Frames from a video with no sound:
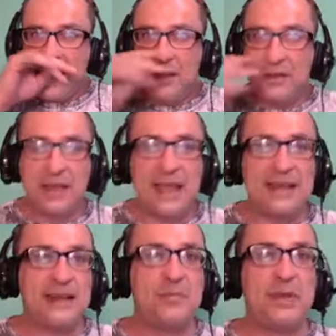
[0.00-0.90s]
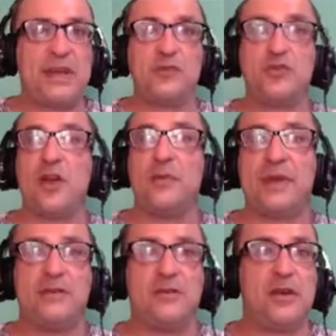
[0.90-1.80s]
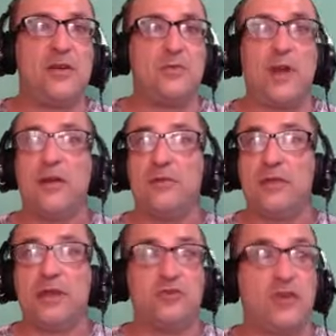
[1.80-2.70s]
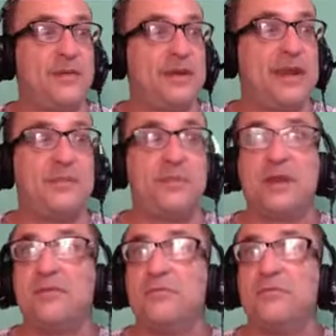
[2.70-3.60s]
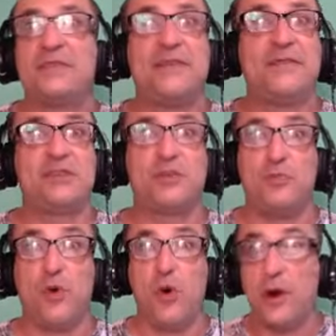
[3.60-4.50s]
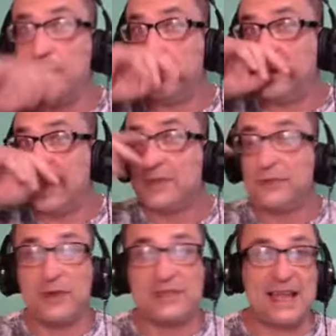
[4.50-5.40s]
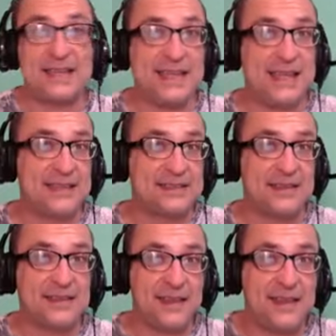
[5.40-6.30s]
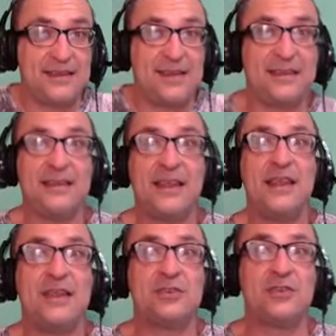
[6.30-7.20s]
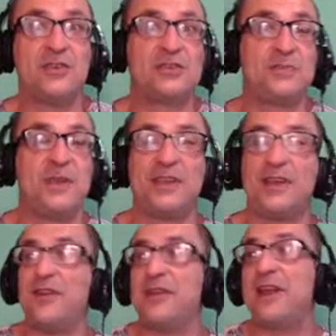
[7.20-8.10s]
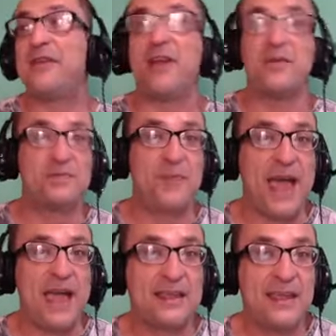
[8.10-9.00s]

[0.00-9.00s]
Lenin had been in Germany, where in Germany had been receiving support and things for his ideas and so to speak, now he comes back